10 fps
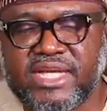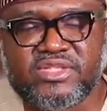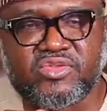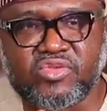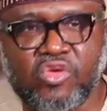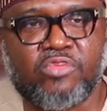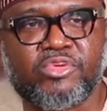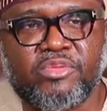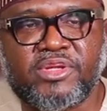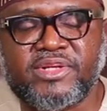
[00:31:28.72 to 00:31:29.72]
there's no
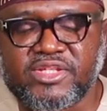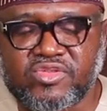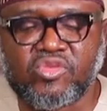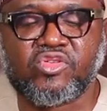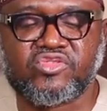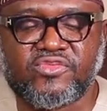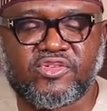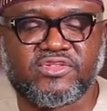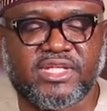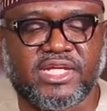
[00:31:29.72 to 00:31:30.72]
problem, there's no cause
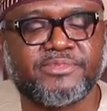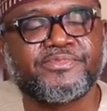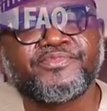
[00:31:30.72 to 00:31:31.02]
for concern.